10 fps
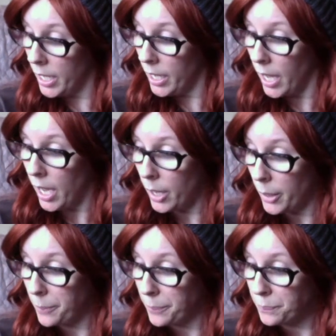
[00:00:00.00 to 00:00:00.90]

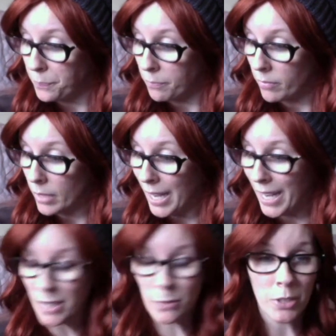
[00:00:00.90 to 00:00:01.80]

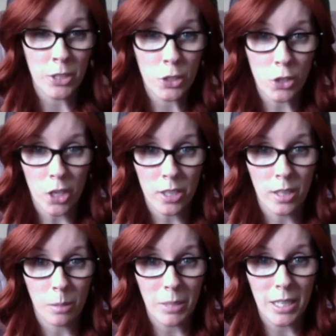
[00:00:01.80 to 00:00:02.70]
I didn't really start
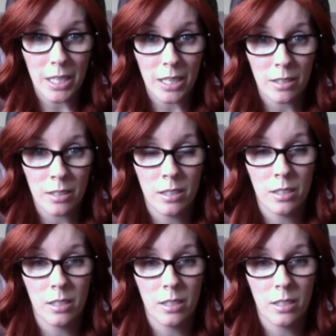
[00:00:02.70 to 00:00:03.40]
in the beginning,